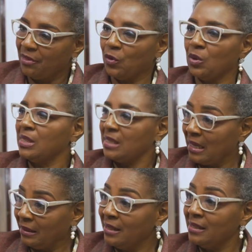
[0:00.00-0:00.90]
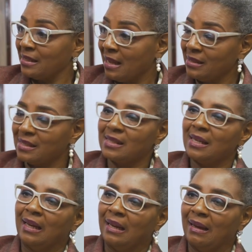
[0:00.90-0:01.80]
thoughts and insights.
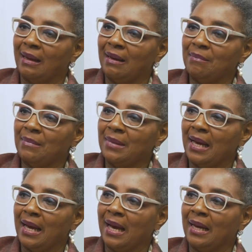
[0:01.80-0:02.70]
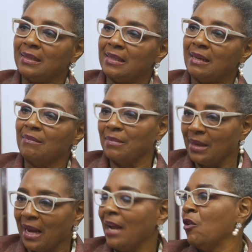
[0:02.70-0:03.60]
I
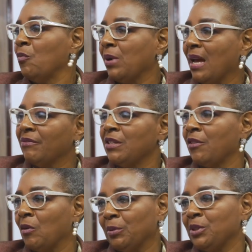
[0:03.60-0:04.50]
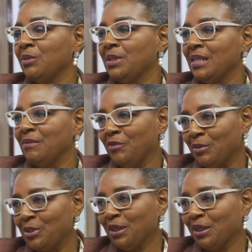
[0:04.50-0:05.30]
hope we'll have another opportunity in future.